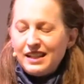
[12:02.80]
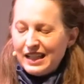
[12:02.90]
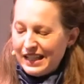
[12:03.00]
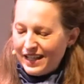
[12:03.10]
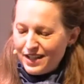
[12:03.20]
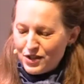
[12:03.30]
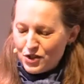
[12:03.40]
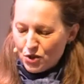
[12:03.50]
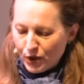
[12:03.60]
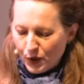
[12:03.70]
it is
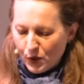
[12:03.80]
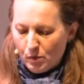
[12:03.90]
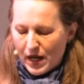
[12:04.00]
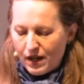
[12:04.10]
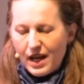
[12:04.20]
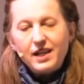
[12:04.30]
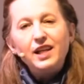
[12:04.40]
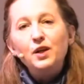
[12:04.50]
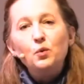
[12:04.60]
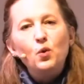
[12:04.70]
true about
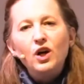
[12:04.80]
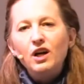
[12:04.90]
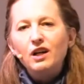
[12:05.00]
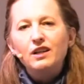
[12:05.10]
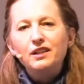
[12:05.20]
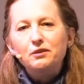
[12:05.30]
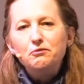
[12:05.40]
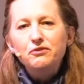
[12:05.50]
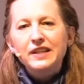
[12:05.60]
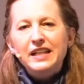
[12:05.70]
any work
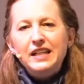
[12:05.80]
of